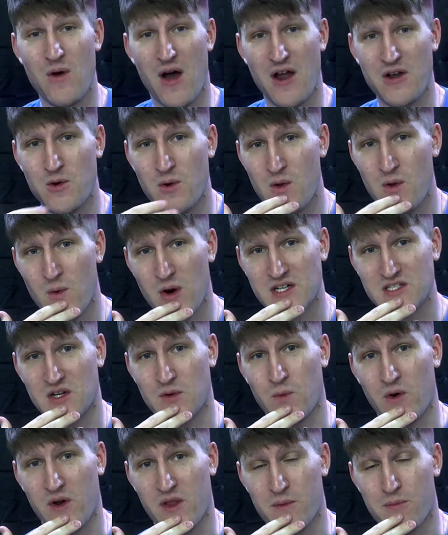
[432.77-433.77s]
know he worked
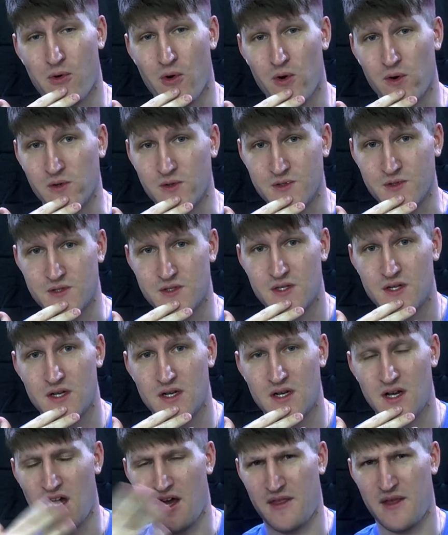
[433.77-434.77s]
on one of the Portals.
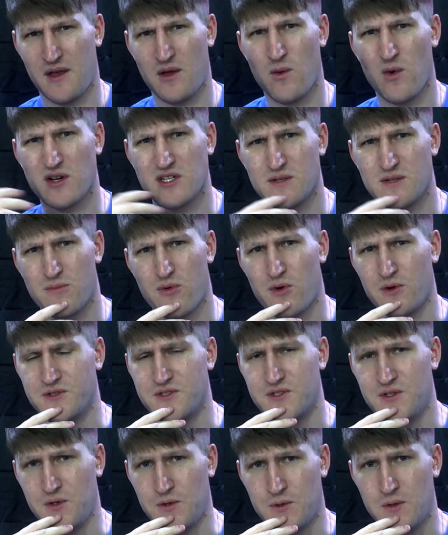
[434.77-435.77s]
I think he worked on Portal
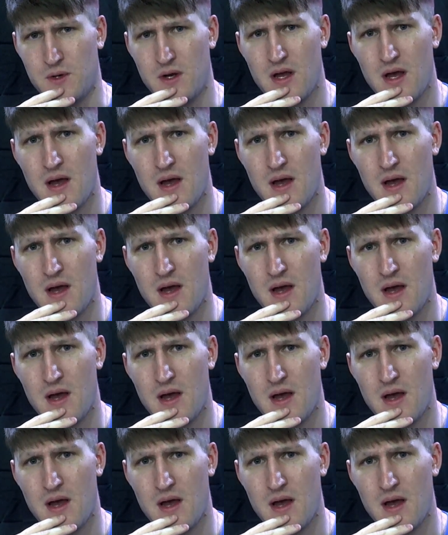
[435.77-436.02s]
2,